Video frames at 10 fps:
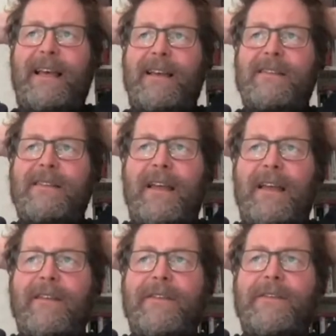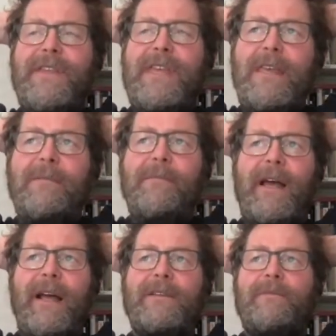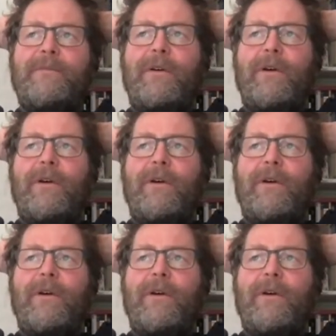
as a theme has